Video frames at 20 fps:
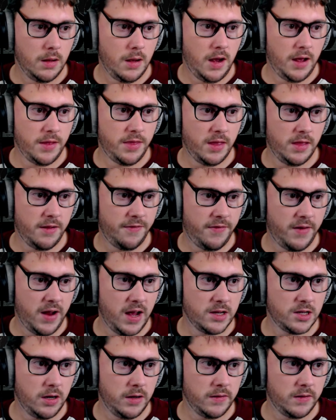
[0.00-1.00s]
I think the
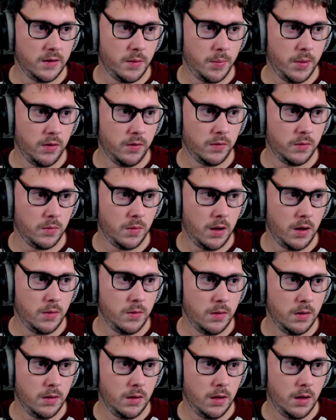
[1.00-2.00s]
flashlight's up here as well.
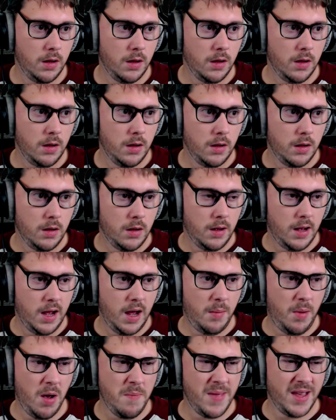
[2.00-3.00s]

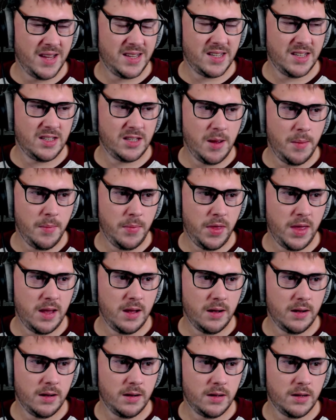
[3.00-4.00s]
Am I missing
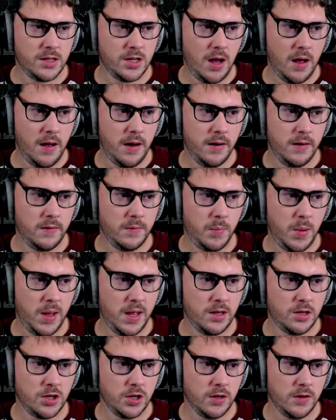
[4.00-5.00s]
something? Katana's
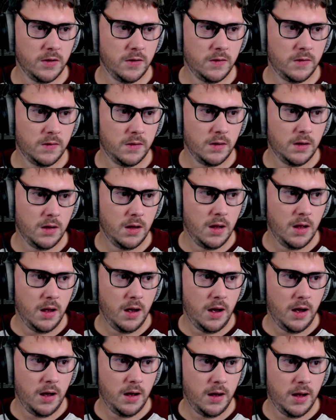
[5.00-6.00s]
pictures.
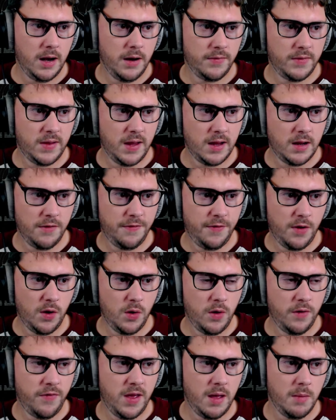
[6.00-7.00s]
And I've taken a photo
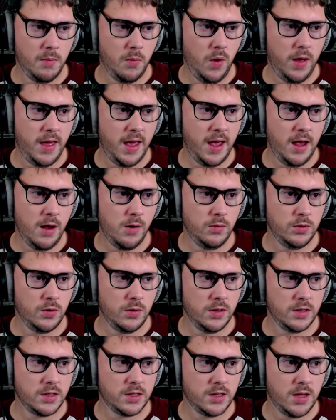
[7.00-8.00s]
of him. Where the hell's all
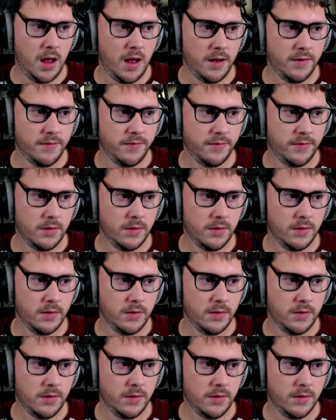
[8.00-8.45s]
the stuff?